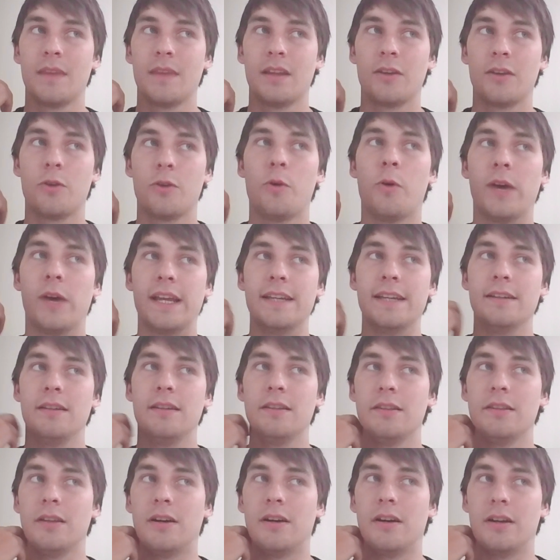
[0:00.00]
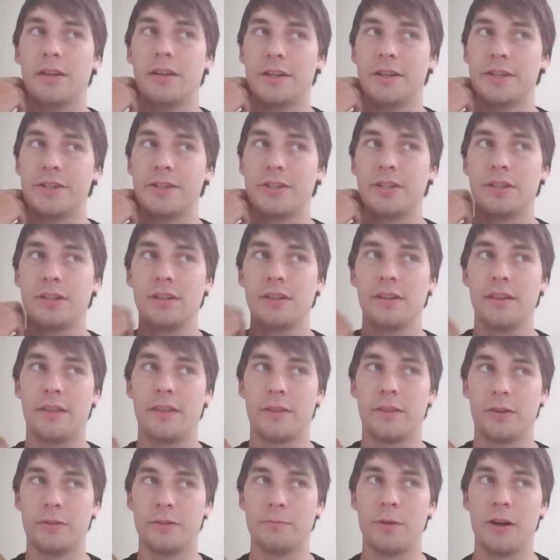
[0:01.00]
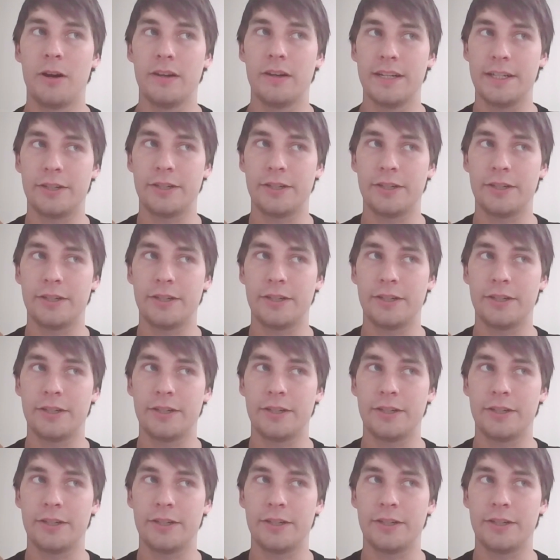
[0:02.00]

quite large third party